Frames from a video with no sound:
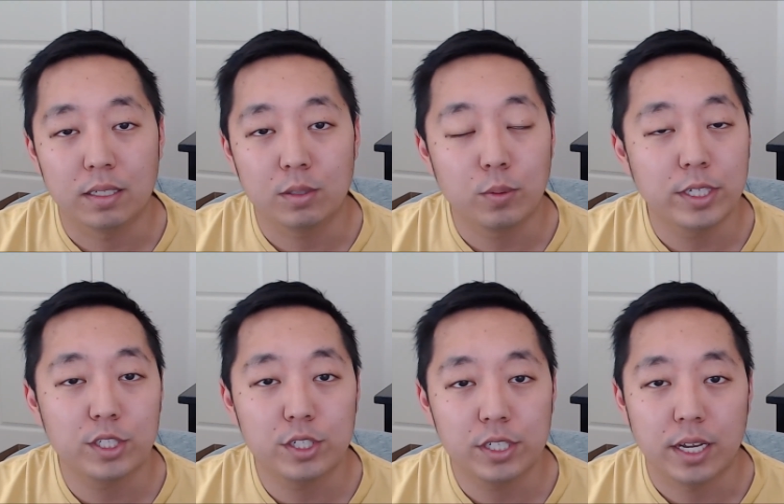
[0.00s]

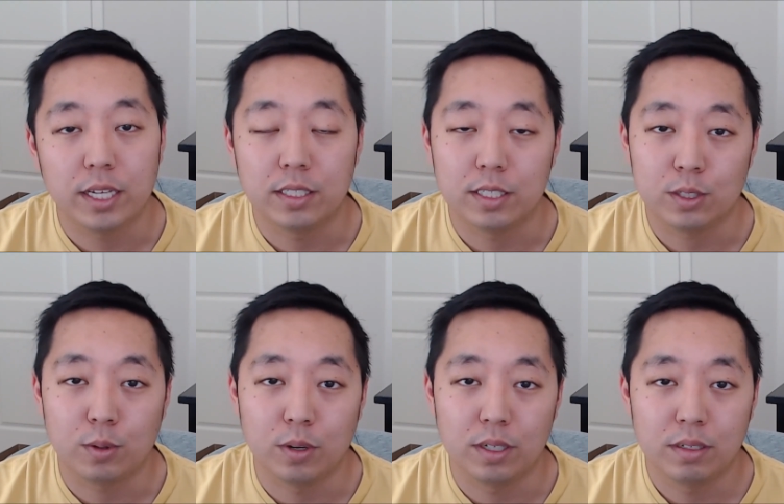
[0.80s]
Twitch and
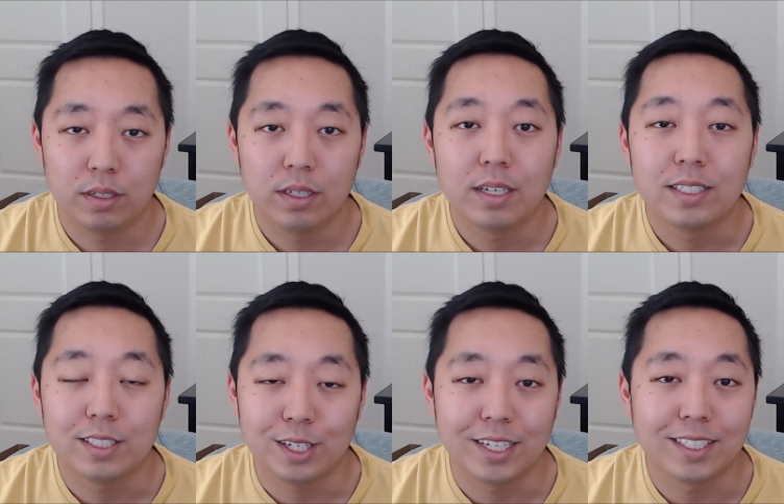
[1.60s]
Discord. See
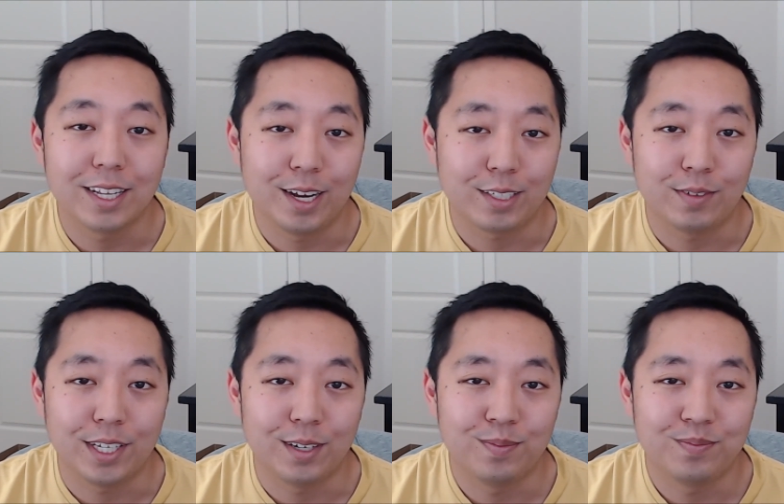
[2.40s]
you guys in the next video.